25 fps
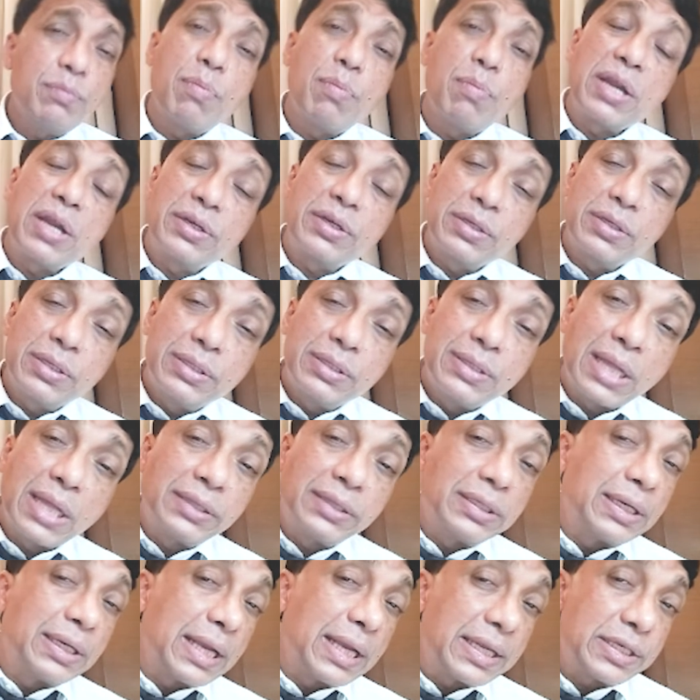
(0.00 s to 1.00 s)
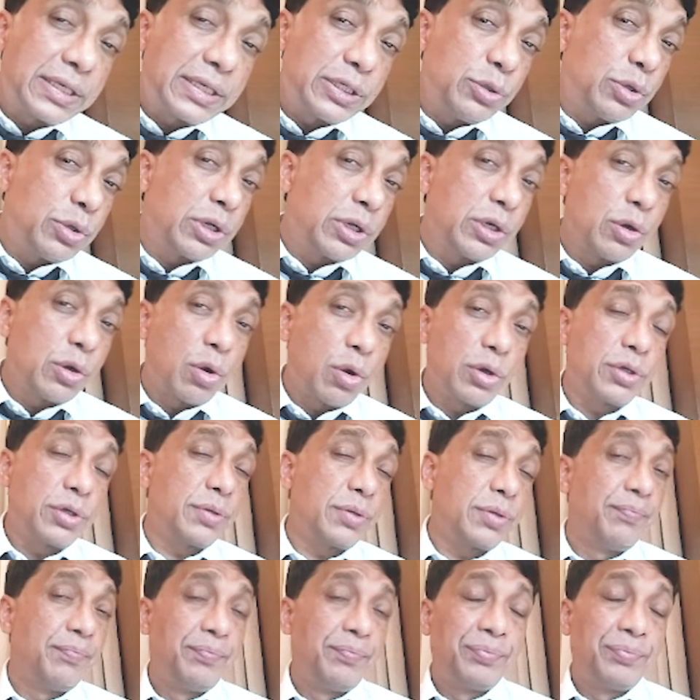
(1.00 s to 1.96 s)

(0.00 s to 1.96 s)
but nonetheless, you cannot